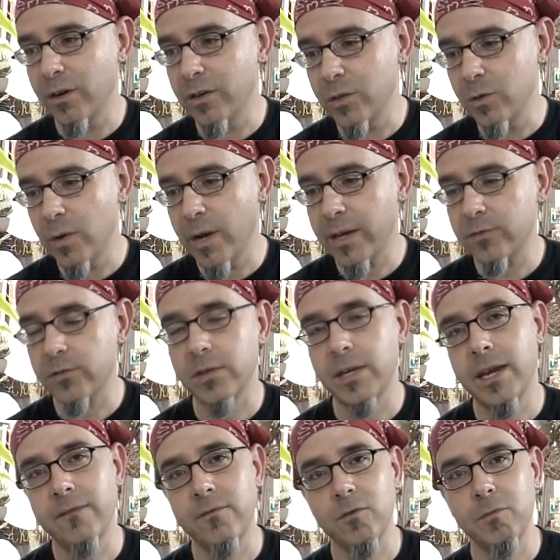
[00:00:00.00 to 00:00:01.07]
you actually
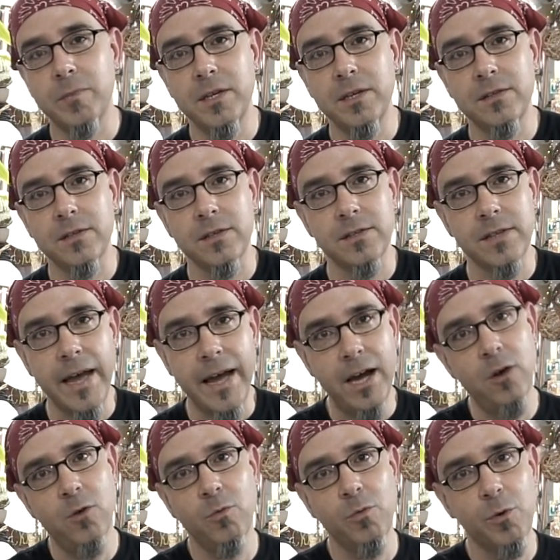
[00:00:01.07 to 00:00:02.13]
have your pieces
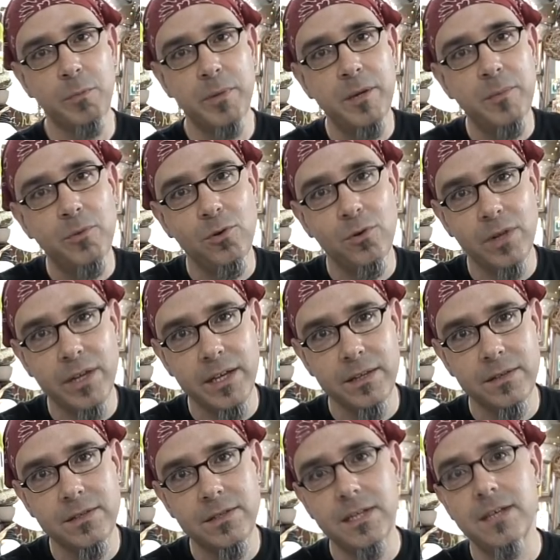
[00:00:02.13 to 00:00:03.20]
out where people can
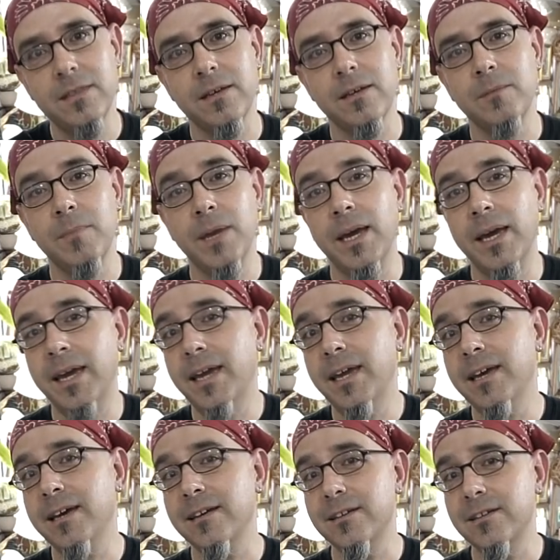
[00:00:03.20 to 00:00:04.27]
see them,
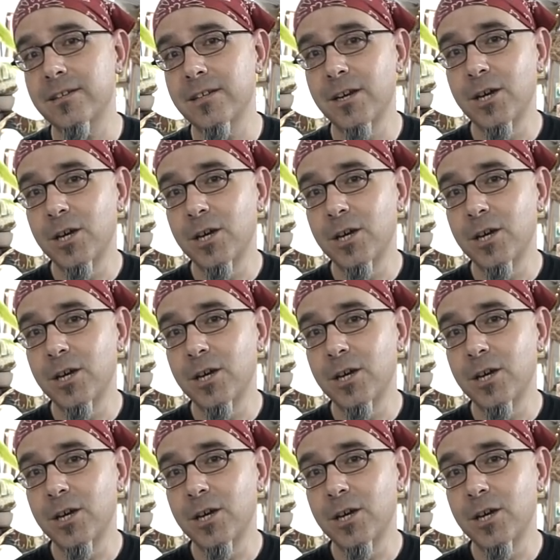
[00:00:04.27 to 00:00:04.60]
and